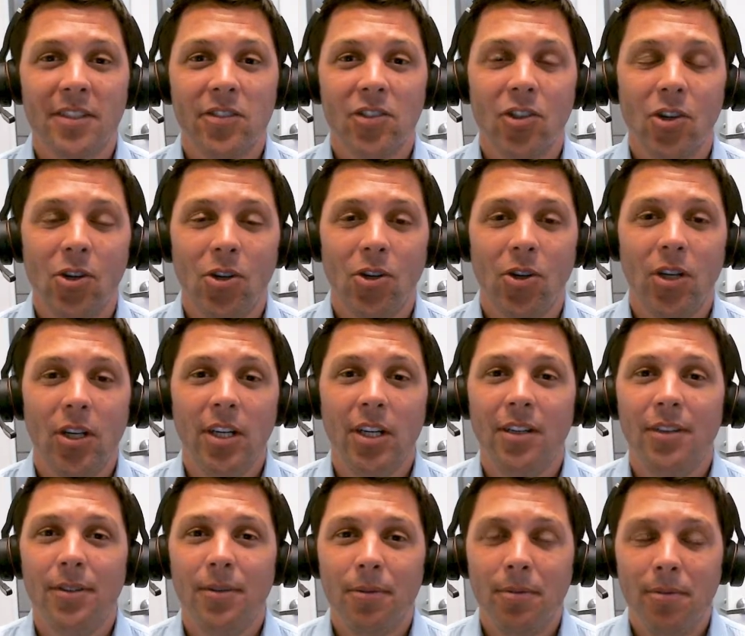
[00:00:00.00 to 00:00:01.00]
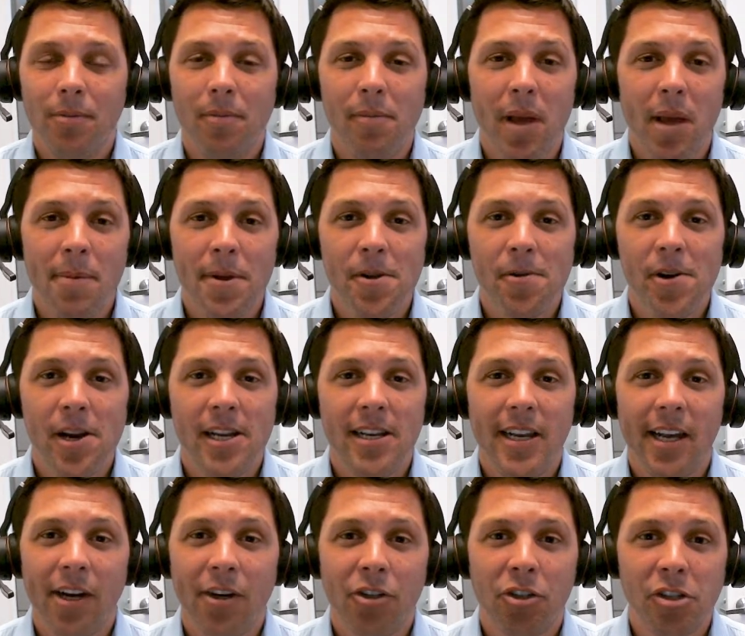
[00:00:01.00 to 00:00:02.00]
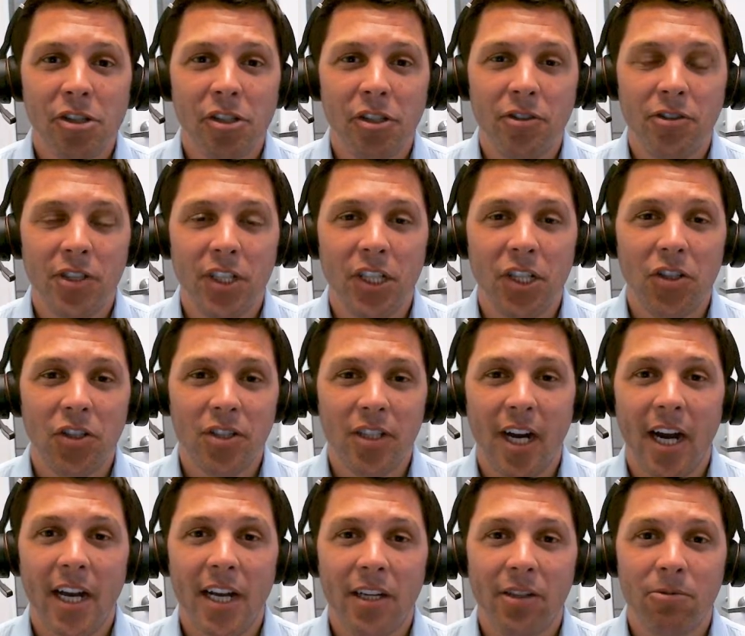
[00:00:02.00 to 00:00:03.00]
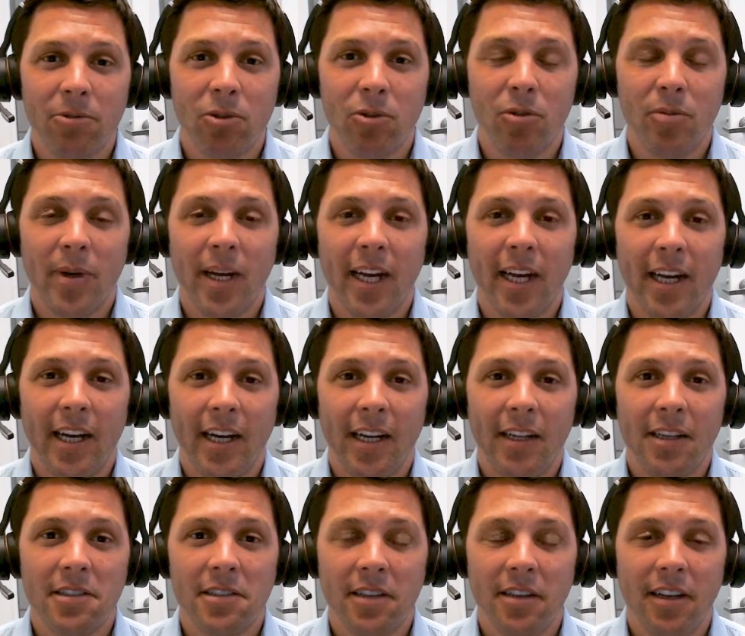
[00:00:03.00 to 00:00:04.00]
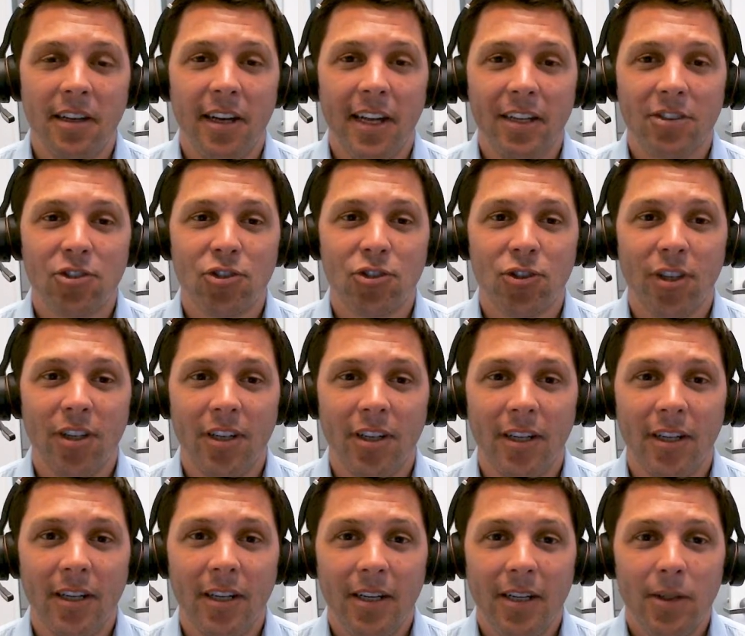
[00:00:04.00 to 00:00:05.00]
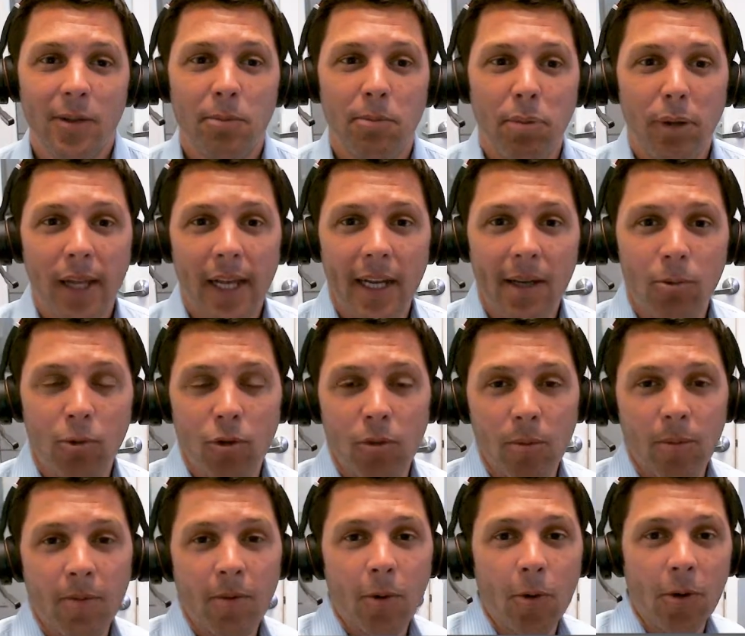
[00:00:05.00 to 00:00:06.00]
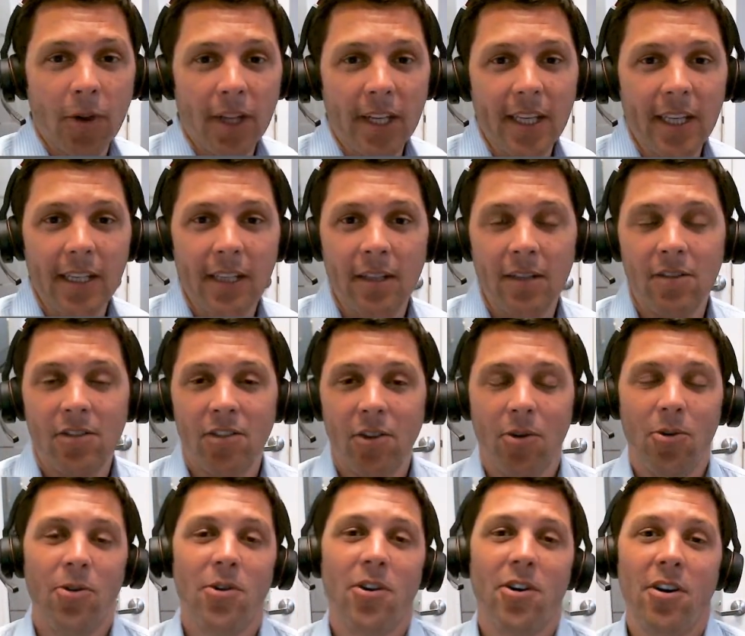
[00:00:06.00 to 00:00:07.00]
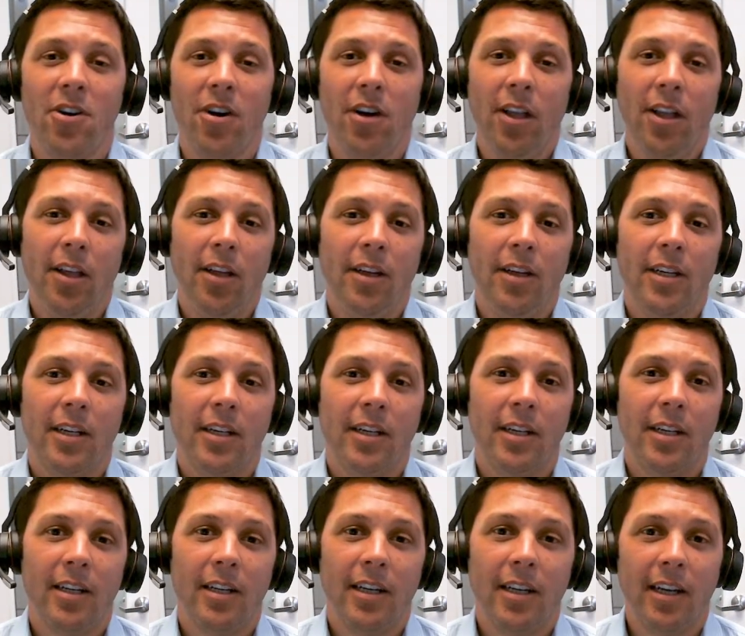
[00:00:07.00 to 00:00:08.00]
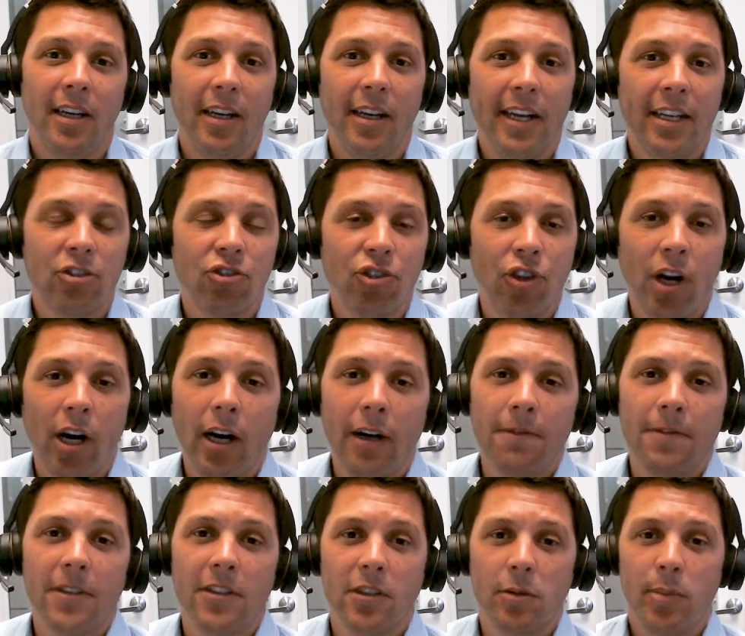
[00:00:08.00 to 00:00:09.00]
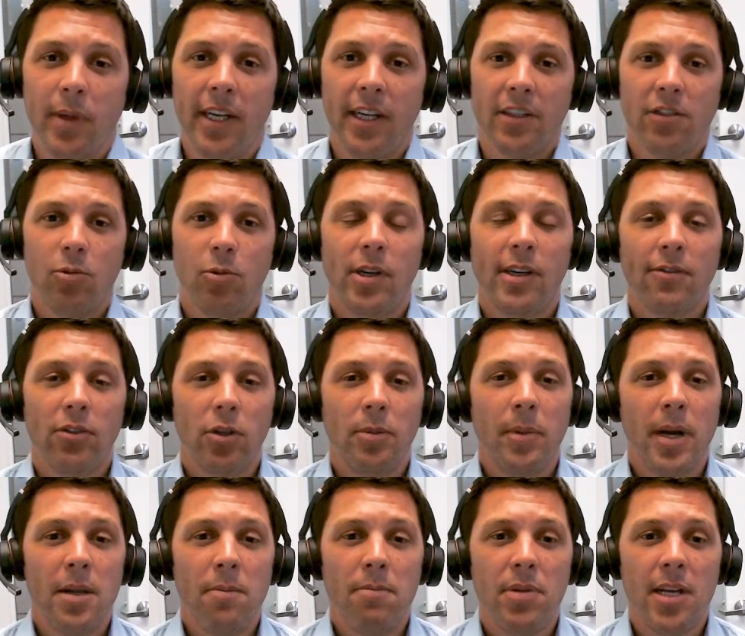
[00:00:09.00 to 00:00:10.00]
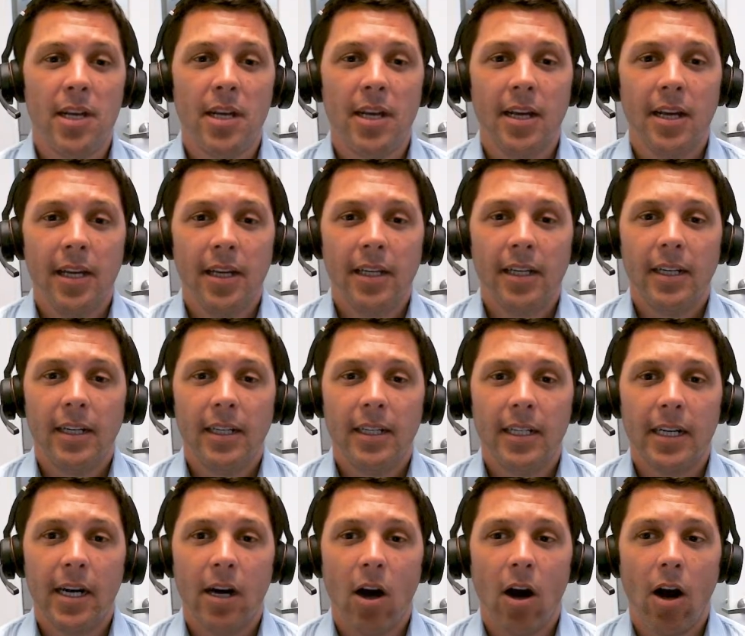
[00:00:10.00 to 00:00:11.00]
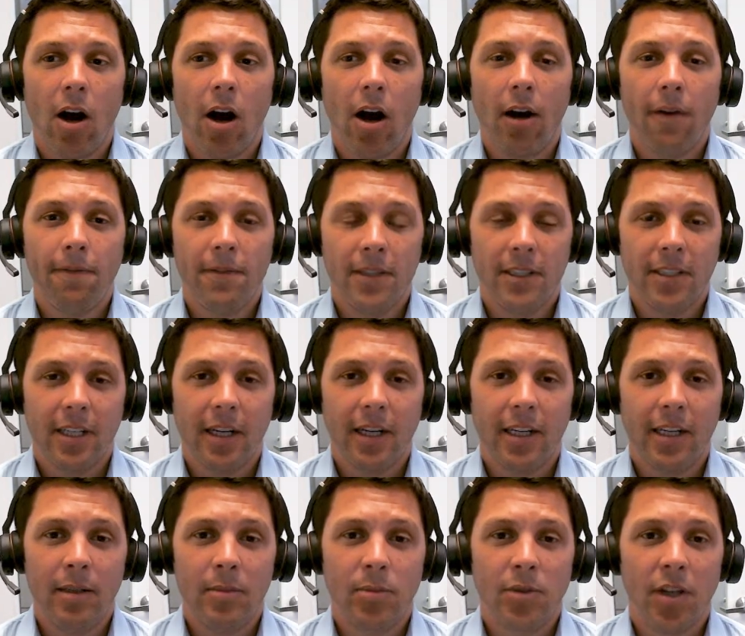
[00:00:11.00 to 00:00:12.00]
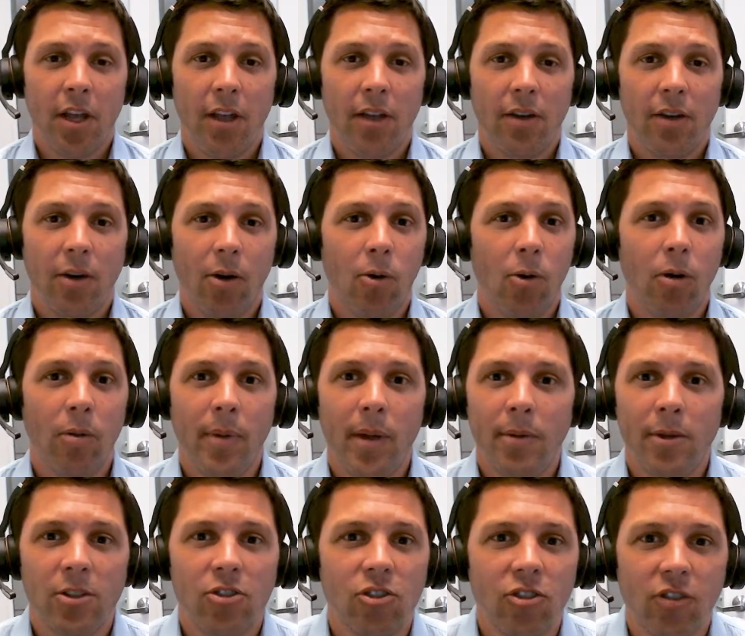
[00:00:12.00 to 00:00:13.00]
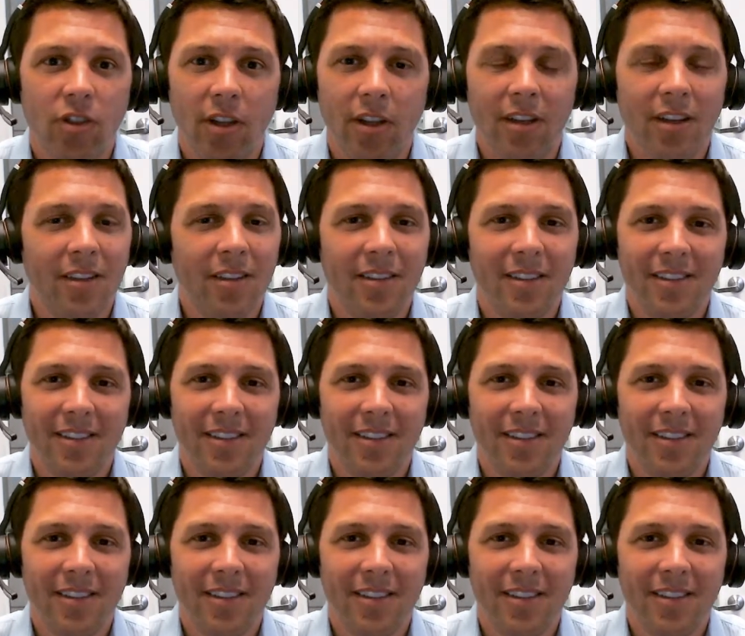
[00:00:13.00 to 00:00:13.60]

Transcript: So maybe right now you're using your dining room as an extra playroom for the kids, or an extra office space, whatever it might be. Oftentimes, or maybe it's just a